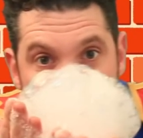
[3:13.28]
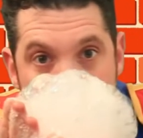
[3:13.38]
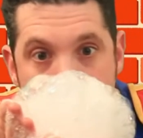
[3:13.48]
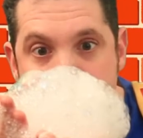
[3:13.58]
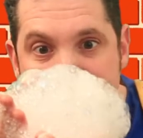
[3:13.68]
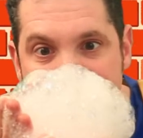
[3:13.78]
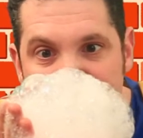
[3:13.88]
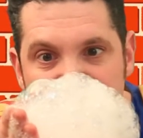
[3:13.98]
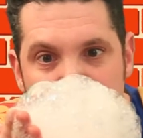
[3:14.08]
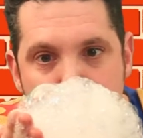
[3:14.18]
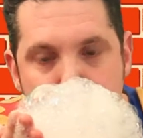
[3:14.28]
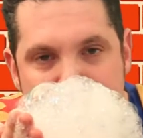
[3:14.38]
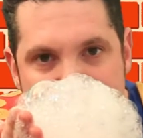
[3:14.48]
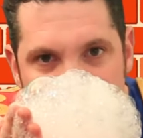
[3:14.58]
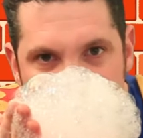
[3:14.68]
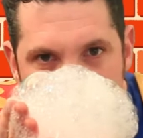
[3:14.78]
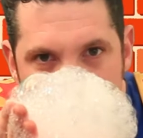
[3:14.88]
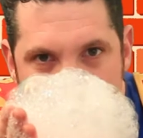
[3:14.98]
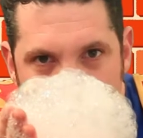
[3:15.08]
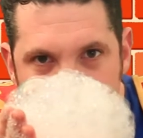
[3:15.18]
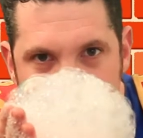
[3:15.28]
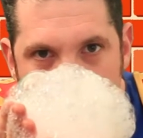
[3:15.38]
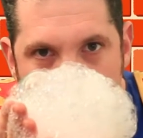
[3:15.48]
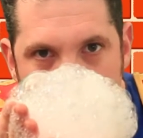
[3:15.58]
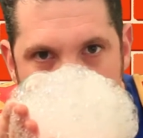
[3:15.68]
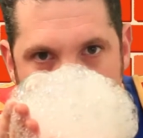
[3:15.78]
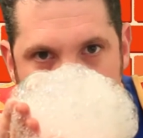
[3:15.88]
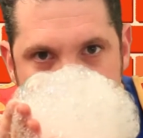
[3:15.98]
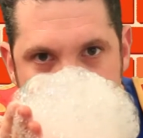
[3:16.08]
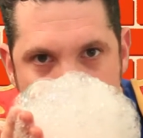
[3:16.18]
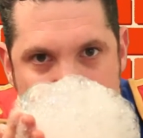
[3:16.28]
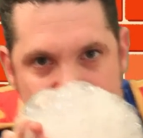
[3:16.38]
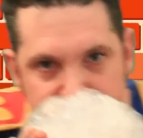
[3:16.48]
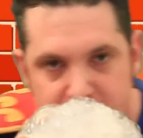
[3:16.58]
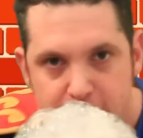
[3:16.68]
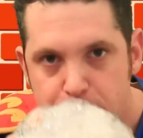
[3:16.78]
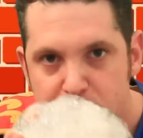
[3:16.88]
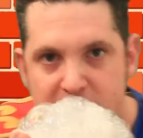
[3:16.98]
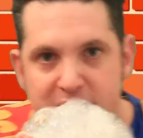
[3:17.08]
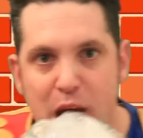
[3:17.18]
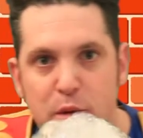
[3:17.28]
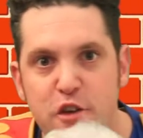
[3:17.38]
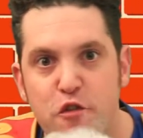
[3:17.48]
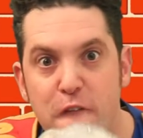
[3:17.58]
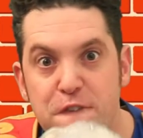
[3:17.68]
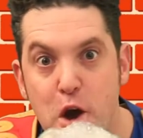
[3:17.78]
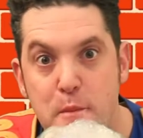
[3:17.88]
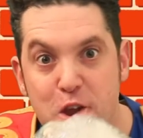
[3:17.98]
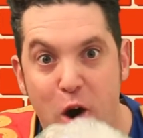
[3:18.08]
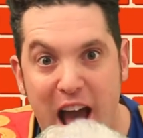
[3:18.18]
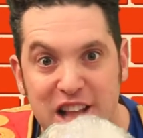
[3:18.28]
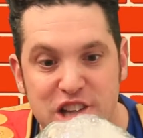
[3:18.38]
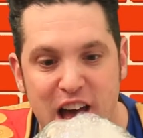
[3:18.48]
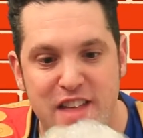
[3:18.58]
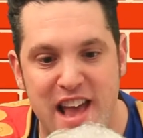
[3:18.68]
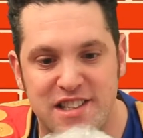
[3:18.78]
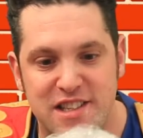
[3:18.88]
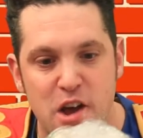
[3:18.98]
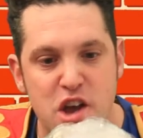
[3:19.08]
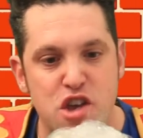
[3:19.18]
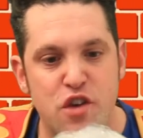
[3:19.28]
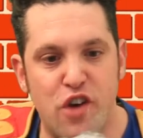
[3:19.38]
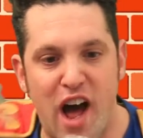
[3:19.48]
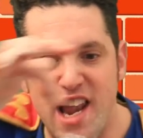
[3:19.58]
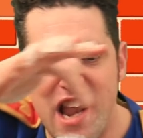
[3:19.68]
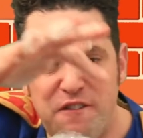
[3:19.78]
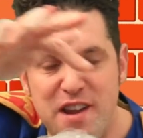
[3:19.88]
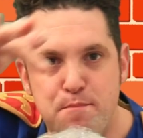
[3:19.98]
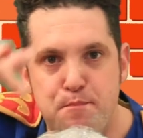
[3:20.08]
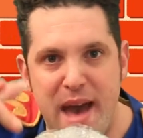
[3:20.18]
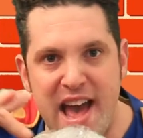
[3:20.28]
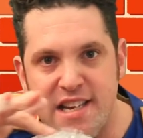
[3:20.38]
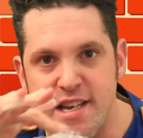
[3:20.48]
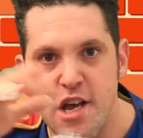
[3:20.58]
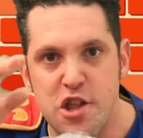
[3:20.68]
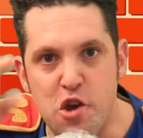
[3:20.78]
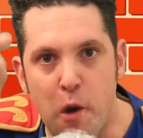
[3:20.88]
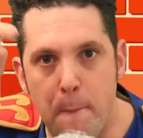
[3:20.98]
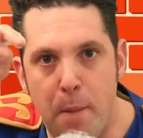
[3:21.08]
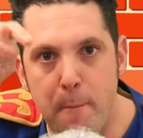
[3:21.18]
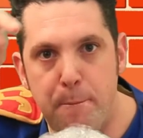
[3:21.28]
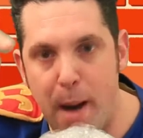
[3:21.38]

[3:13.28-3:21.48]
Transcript: at the millions and millions of bubbles upon bubbles that you have. Now when you've got foam in your hands like this, you've got a lovely bed that you can put